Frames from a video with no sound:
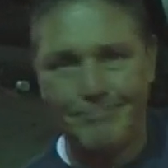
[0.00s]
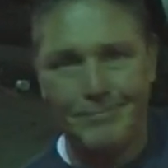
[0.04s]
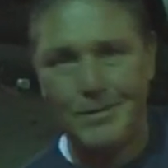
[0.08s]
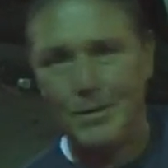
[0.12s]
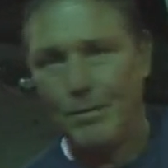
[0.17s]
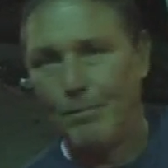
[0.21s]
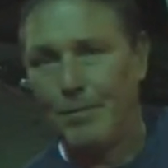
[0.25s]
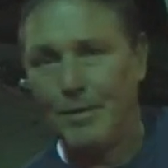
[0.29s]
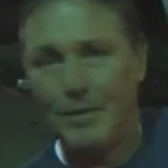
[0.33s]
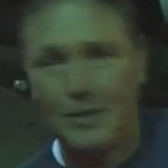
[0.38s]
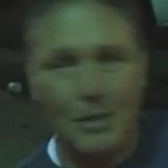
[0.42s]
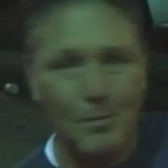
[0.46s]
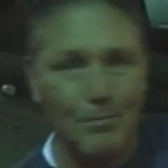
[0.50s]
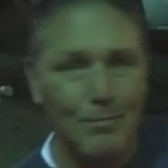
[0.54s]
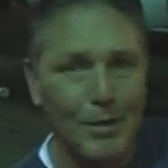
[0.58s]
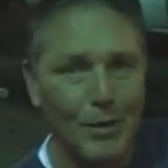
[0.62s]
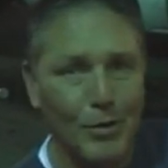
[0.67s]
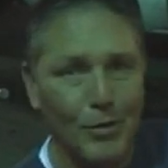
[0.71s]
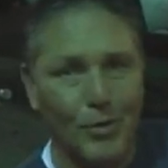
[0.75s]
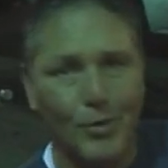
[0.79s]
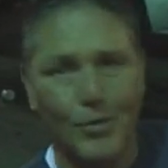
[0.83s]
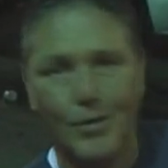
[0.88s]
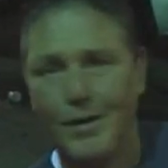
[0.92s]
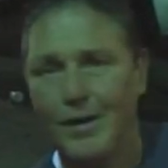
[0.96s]
The
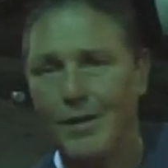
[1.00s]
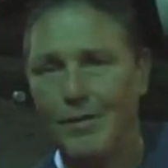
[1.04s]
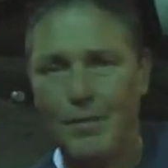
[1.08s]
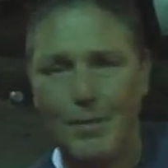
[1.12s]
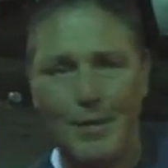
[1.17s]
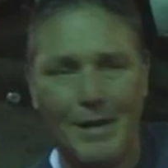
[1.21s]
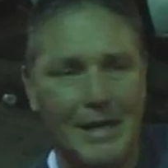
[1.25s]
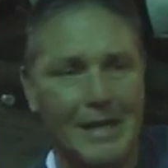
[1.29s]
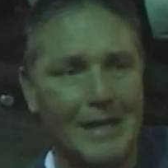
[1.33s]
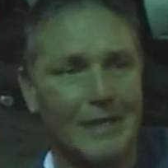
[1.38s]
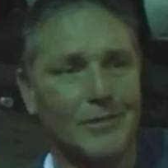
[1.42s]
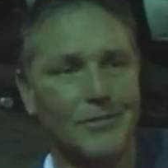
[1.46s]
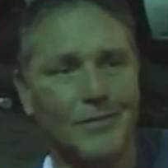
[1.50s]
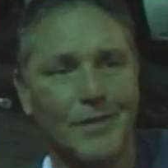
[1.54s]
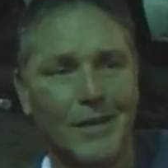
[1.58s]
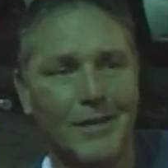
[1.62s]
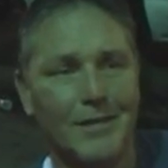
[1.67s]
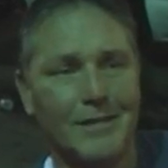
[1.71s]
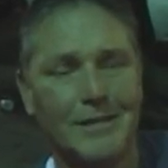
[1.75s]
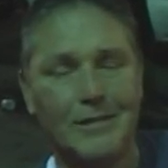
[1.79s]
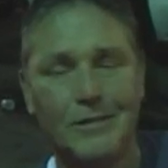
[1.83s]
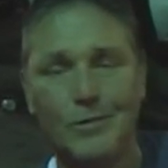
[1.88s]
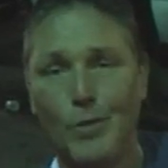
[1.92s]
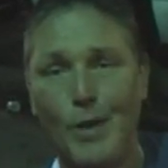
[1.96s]
computer and everybody else
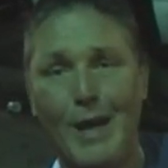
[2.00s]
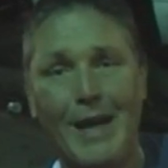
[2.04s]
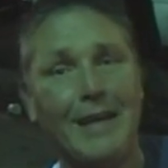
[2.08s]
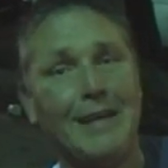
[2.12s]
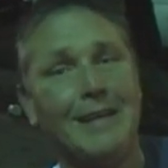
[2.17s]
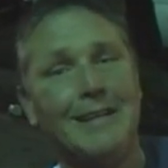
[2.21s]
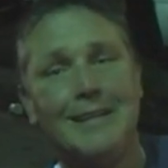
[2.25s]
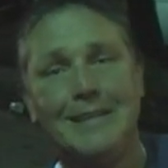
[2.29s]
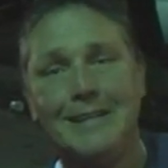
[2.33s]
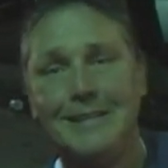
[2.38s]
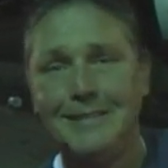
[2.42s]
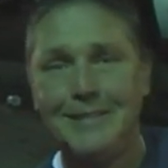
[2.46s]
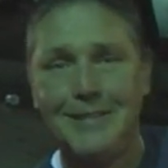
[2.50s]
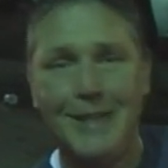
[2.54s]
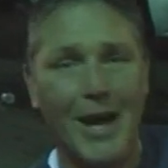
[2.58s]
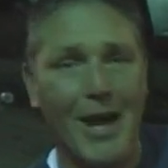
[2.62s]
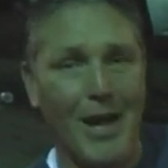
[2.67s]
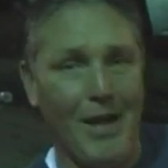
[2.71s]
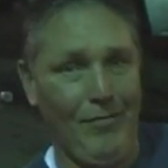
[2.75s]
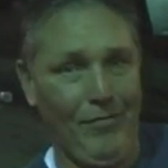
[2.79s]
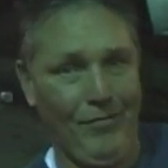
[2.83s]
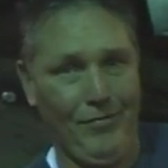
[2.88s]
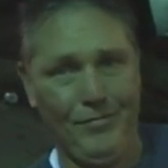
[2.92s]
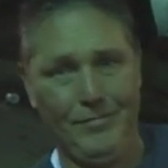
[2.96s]
voted this way.
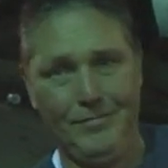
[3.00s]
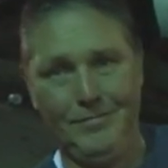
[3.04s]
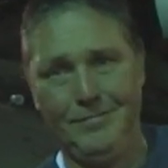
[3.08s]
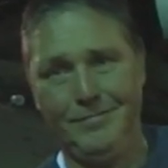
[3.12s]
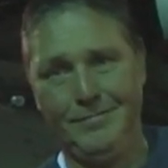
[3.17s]
Tough.